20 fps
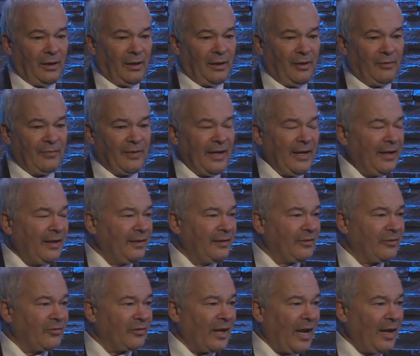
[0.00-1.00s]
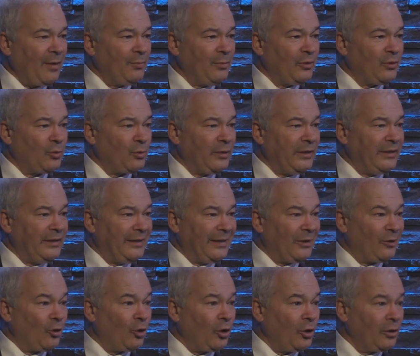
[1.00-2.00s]
If they got to decide between
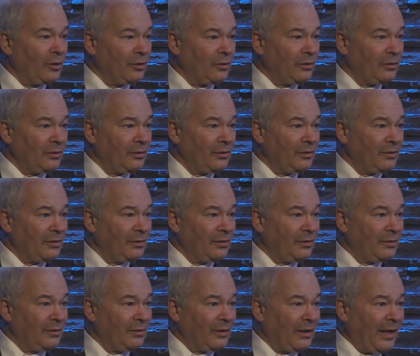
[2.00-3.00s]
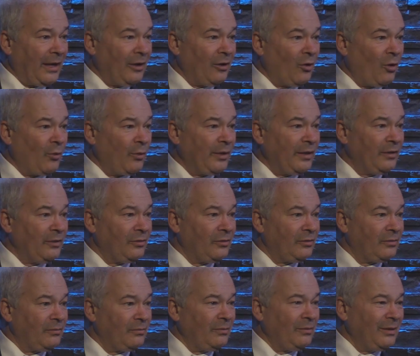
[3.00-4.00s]
dinner and going,
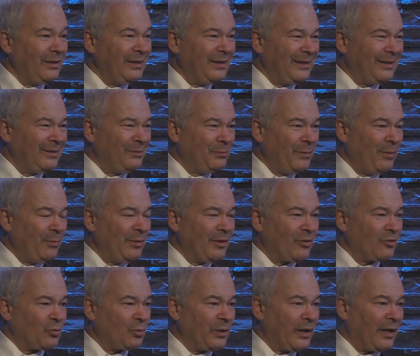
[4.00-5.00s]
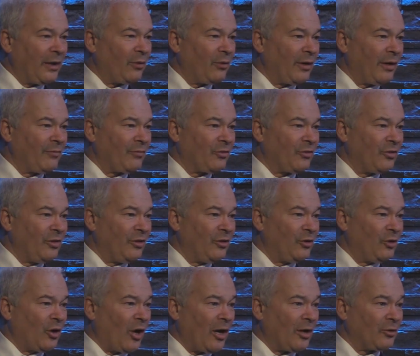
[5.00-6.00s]
maybe this week I don't have to see the
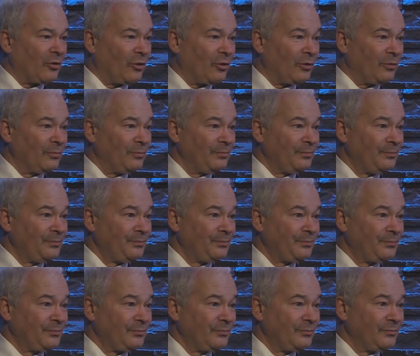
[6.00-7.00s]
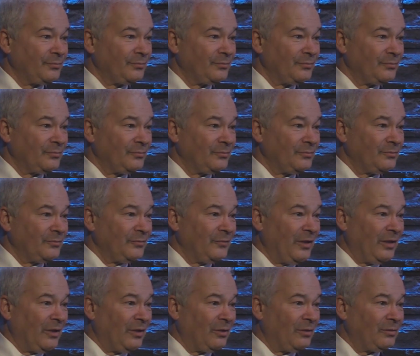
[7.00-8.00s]
doctor.
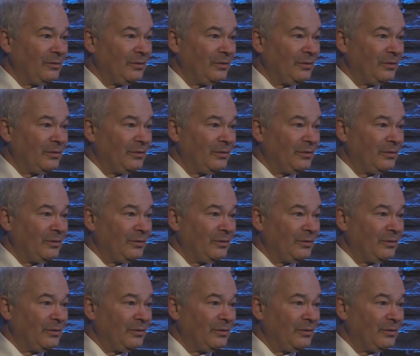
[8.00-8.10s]
You know?